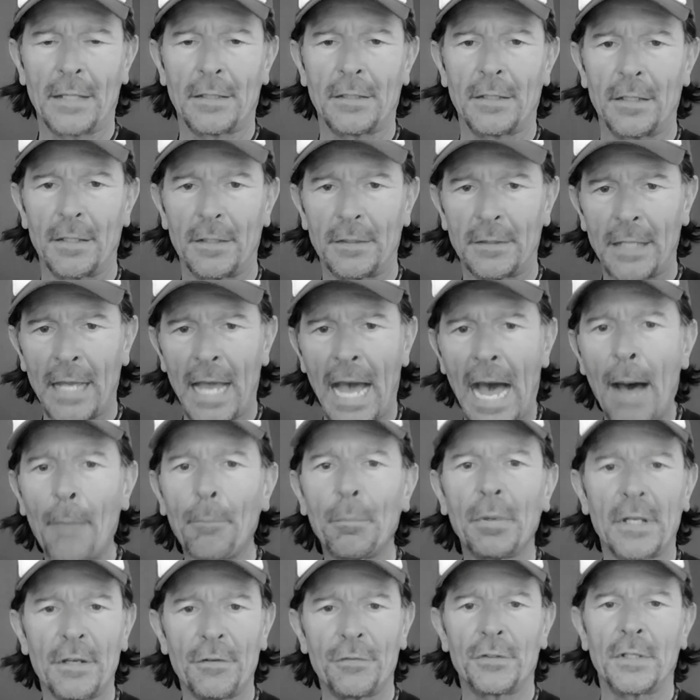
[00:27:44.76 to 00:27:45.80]
but the
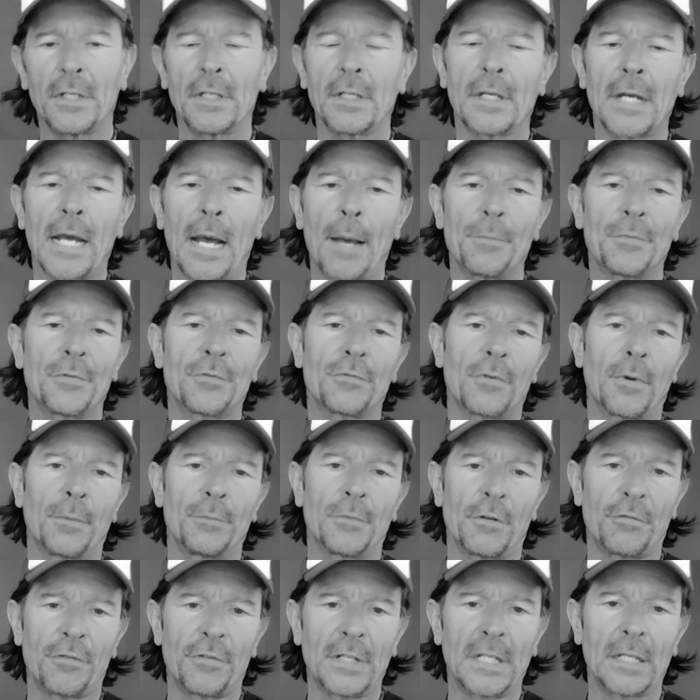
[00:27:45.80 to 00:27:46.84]
uplifting comes
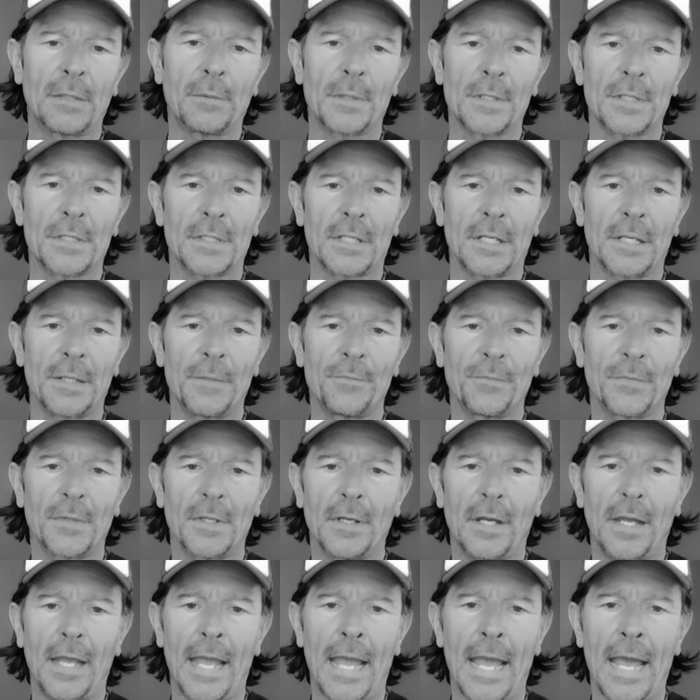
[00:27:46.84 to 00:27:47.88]
from the frequency.
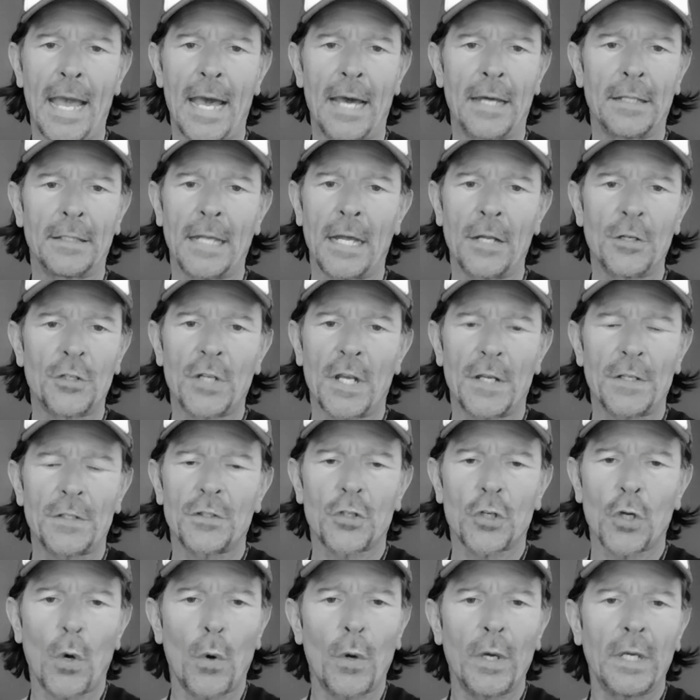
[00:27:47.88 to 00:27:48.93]
And
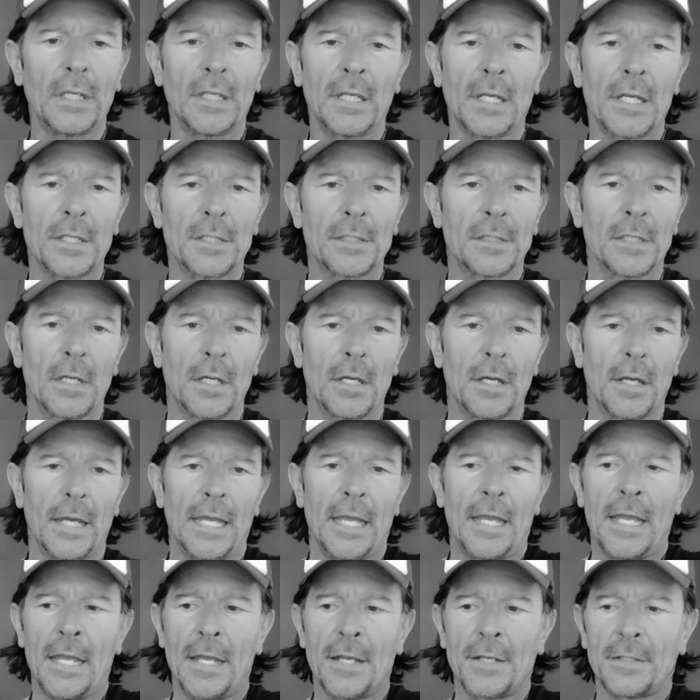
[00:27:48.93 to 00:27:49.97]
just showing this
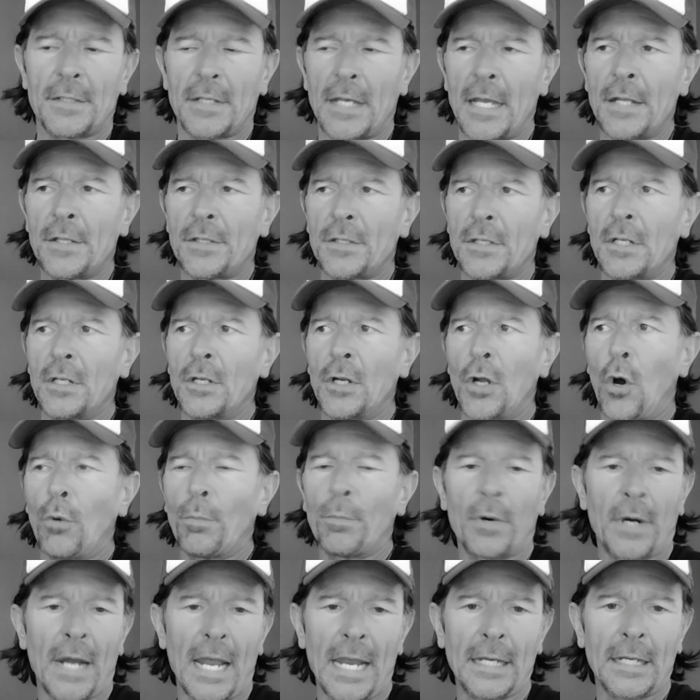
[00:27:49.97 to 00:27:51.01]
it's a
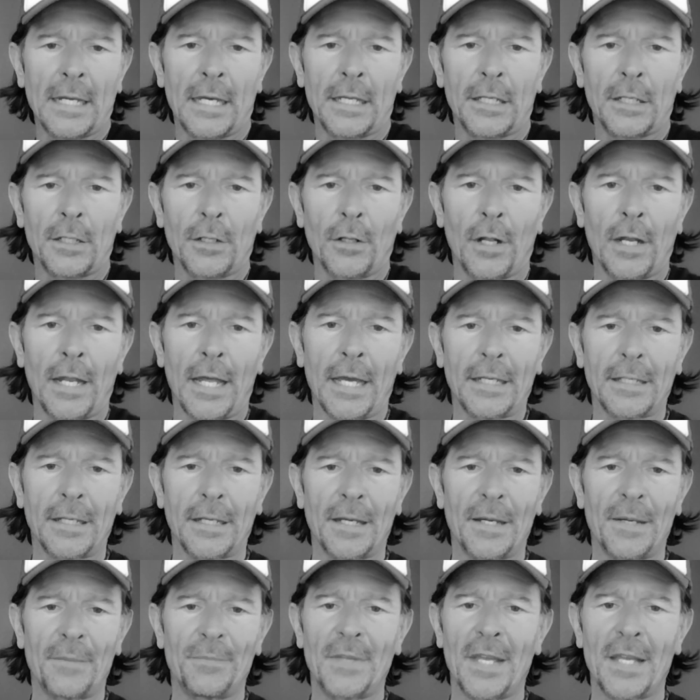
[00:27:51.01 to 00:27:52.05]
no-brainer,
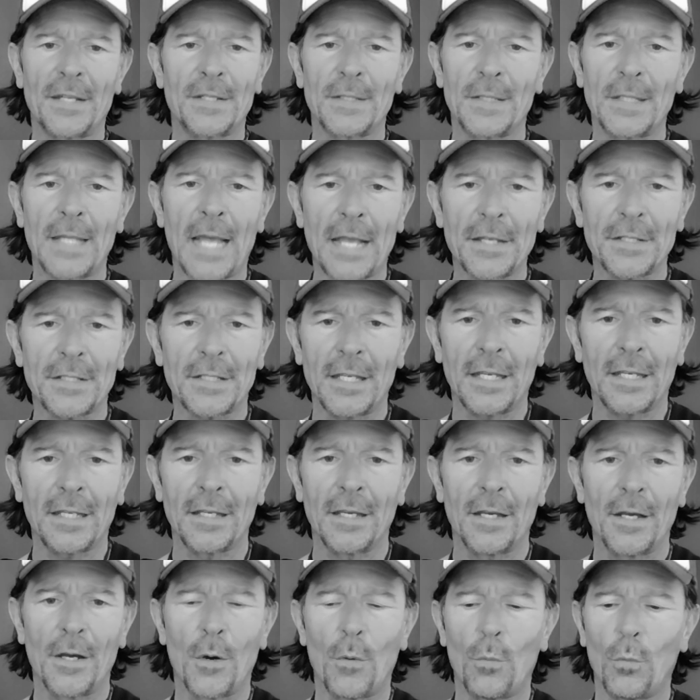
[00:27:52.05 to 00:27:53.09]
like there's
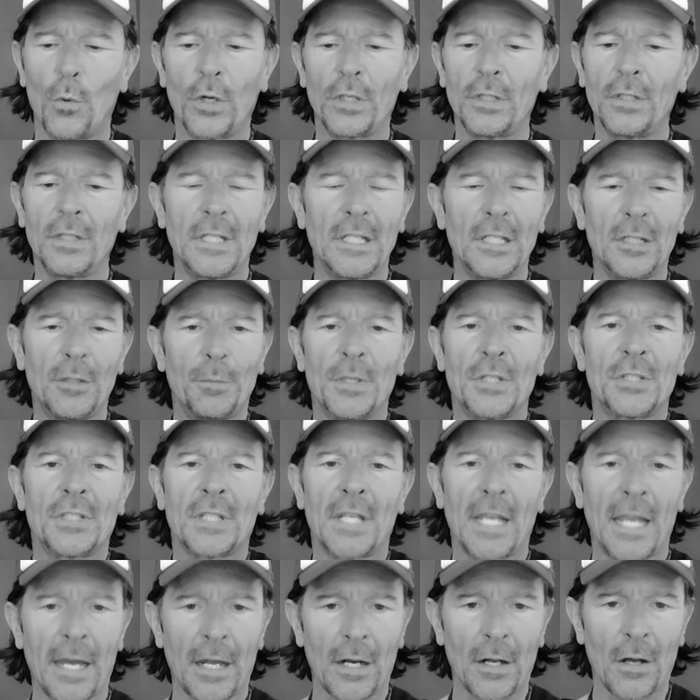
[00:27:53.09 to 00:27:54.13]
nothing what you need to
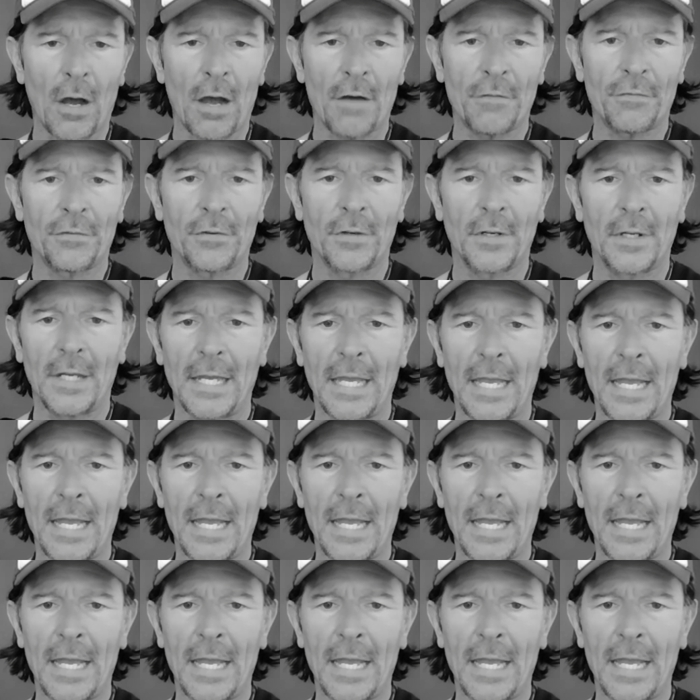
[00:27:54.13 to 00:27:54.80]
be scared of.